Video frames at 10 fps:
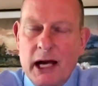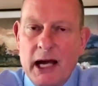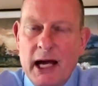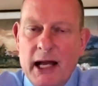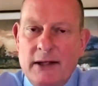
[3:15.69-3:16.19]

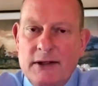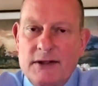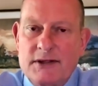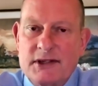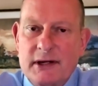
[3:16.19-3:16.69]

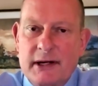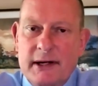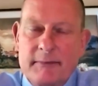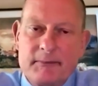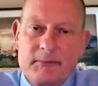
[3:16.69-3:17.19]
And,
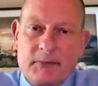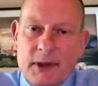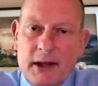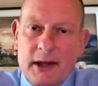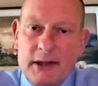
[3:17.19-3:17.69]
um,
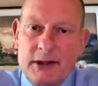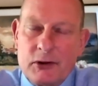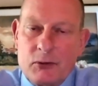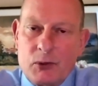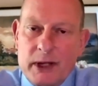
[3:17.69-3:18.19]
you
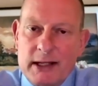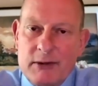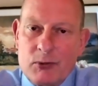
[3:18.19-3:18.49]
know, we,